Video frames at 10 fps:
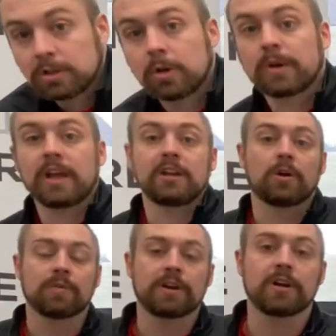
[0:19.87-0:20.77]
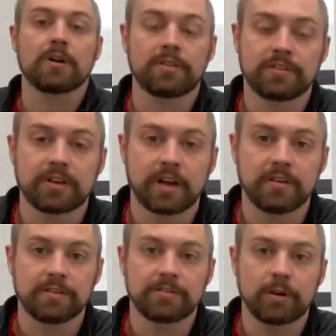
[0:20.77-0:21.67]
located over here on the side
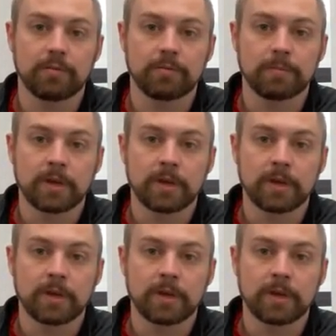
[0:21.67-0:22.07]
of the stove.